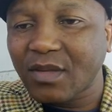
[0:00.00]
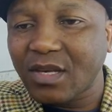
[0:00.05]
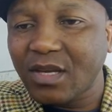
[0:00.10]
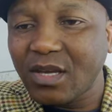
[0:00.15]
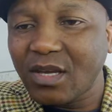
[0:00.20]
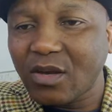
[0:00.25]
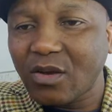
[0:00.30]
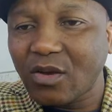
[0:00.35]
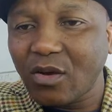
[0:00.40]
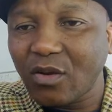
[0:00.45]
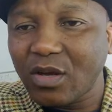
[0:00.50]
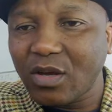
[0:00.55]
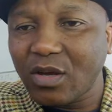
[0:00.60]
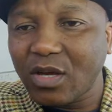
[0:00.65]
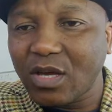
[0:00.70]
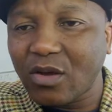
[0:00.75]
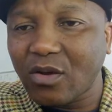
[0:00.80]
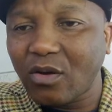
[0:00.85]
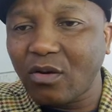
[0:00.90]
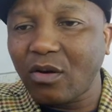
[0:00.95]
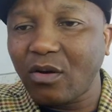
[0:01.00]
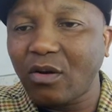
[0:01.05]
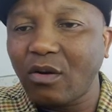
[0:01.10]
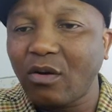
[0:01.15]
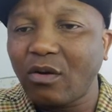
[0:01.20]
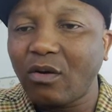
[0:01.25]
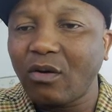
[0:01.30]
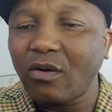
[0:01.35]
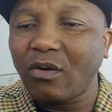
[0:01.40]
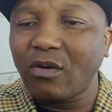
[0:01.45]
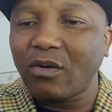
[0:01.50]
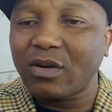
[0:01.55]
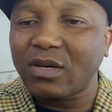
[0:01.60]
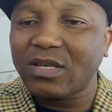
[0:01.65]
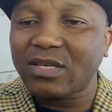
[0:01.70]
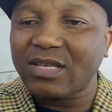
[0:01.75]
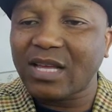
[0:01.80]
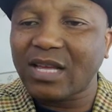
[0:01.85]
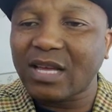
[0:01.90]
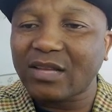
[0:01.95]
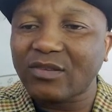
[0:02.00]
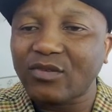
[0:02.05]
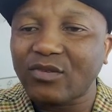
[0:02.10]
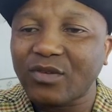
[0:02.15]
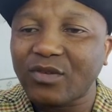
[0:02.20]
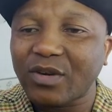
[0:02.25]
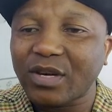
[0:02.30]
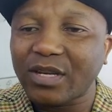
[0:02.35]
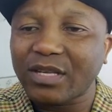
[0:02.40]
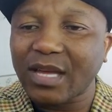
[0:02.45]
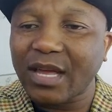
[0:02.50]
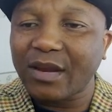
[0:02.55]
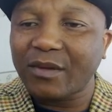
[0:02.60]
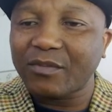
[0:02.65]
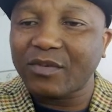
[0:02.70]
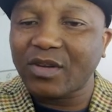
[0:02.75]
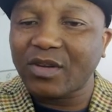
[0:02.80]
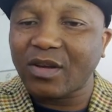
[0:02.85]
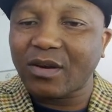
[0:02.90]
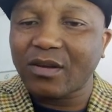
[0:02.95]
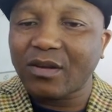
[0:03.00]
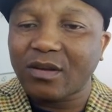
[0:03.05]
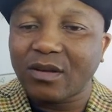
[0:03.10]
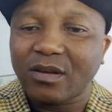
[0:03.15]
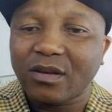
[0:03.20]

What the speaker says: equal, it's not too good. So,